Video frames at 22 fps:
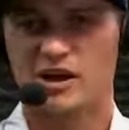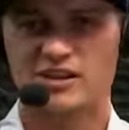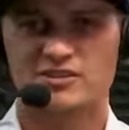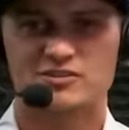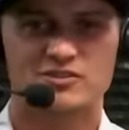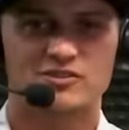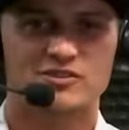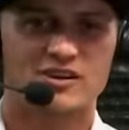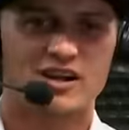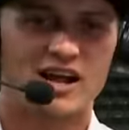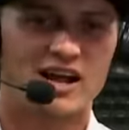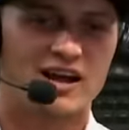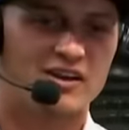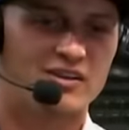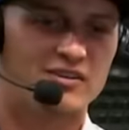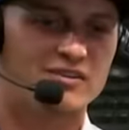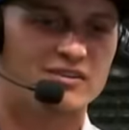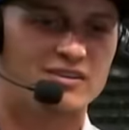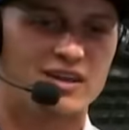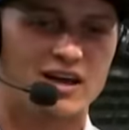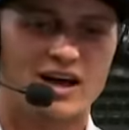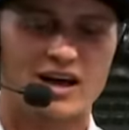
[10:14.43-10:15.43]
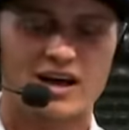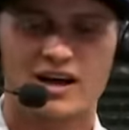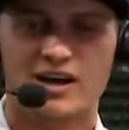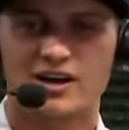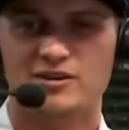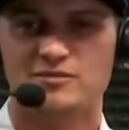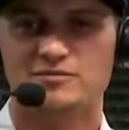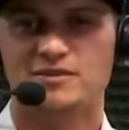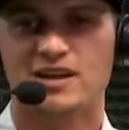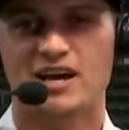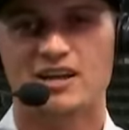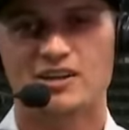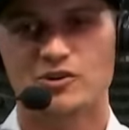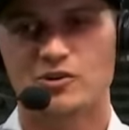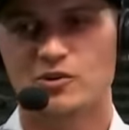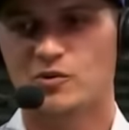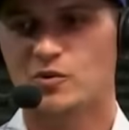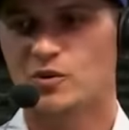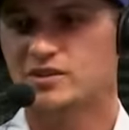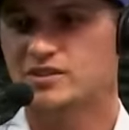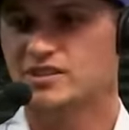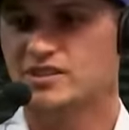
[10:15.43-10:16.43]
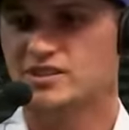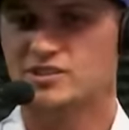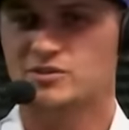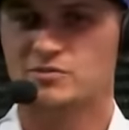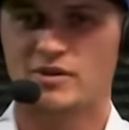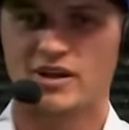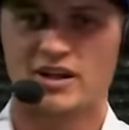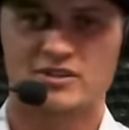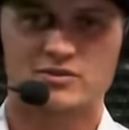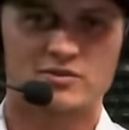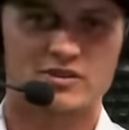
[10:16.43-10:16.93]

After spending a shit ton of money to win the World